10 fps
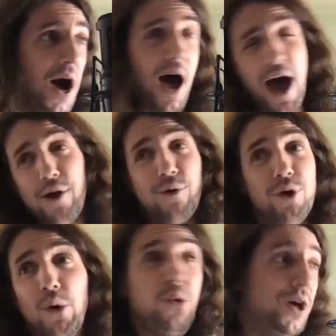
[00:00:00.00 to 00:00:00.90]
I don't
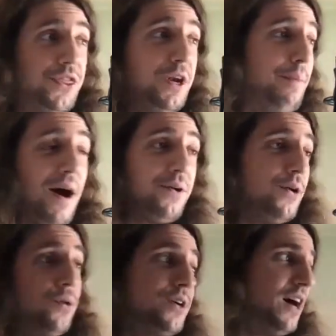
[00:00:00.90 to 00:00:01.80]
know nothing about
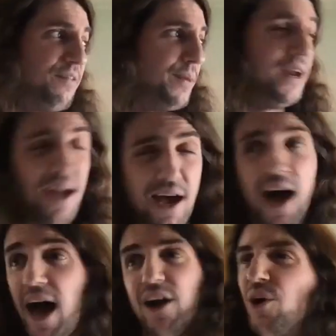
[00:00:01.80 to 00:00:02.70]
no government, and
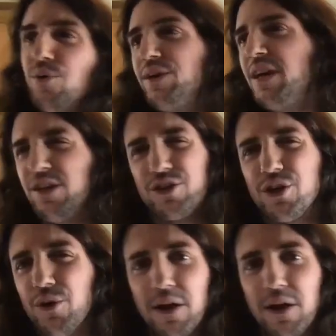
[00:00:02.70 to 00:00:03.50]
I don't need to.